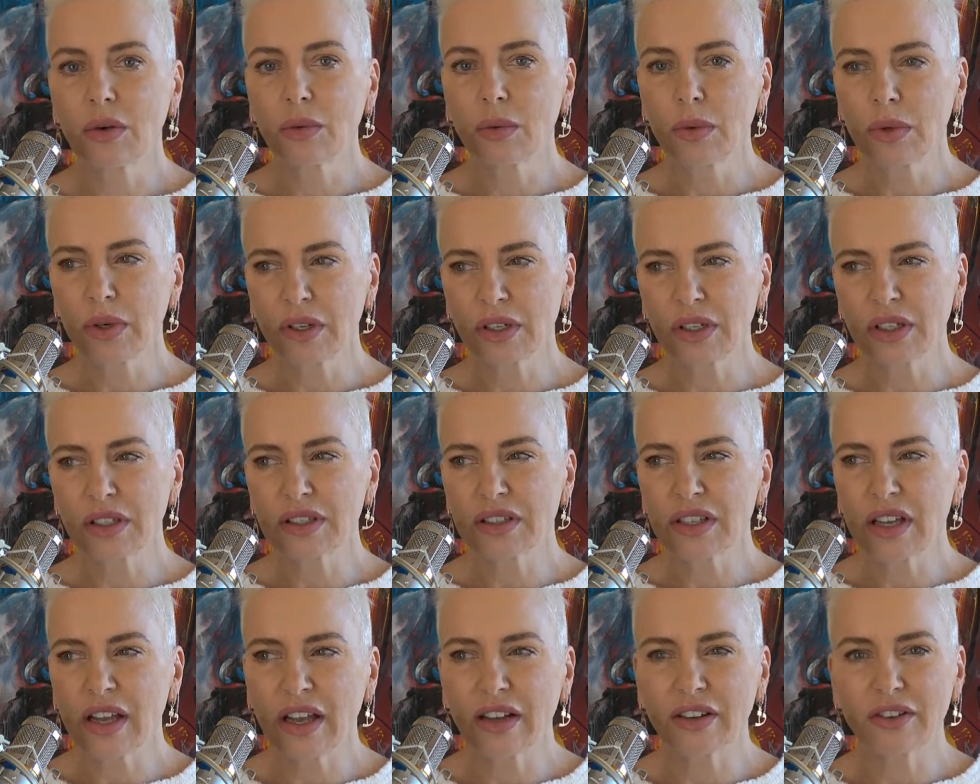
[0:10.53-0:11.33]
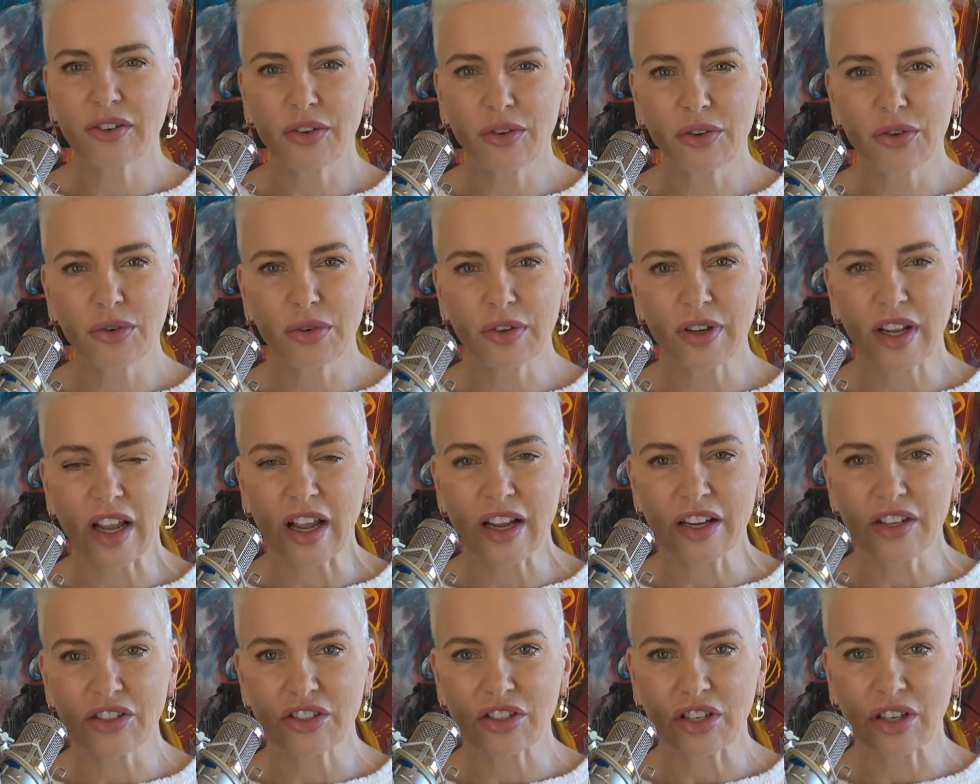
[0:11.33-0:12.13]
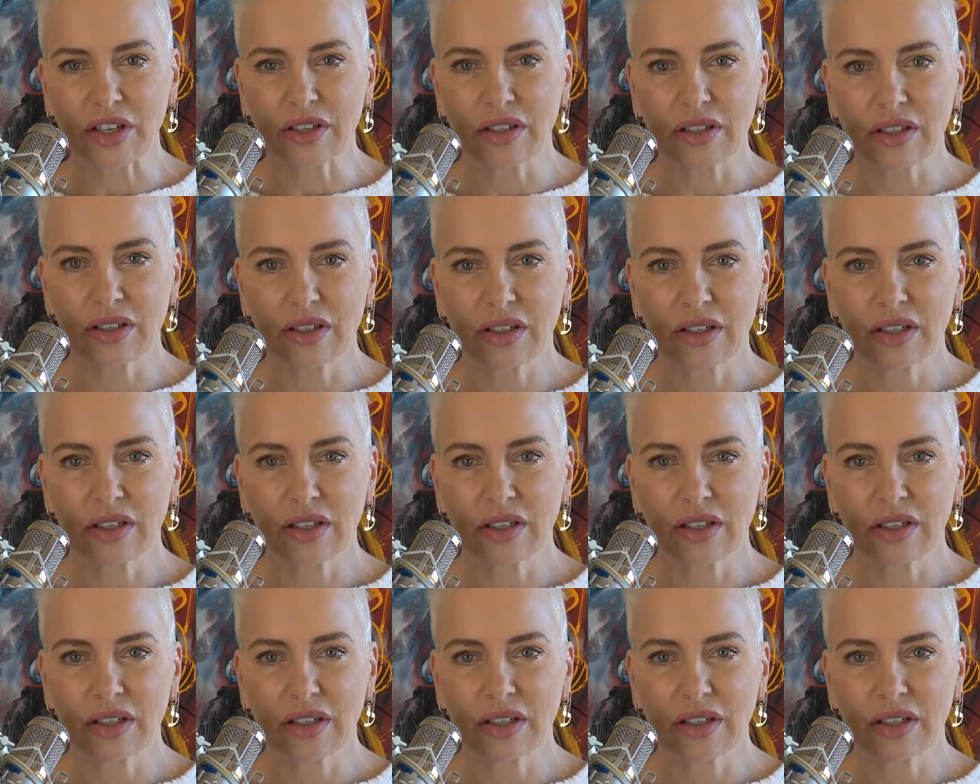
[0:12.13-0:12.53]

We're going to tackle creation.